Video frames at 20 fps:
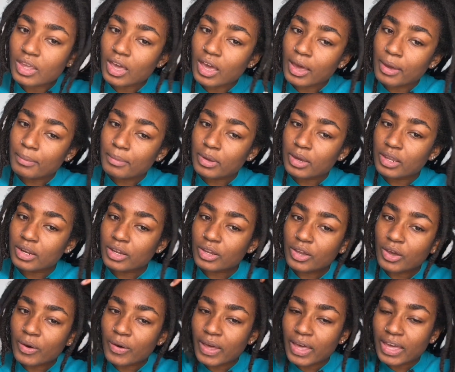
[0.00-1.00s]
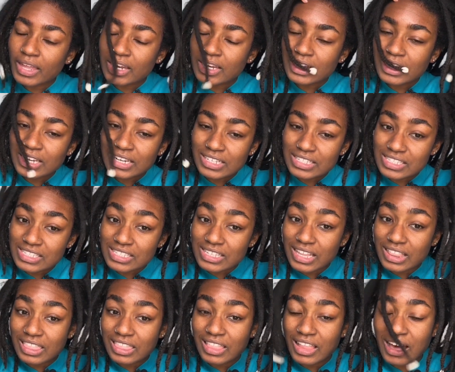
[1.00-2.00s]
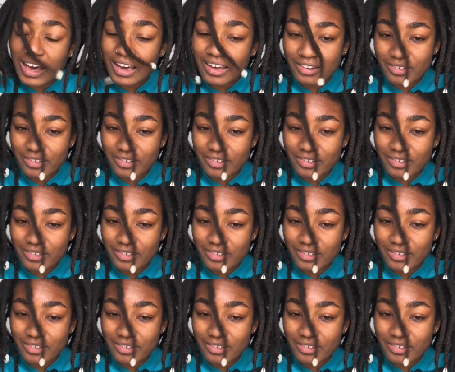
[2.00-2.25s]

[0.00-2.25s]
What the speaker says: I'm gonna go ahead and it's a lot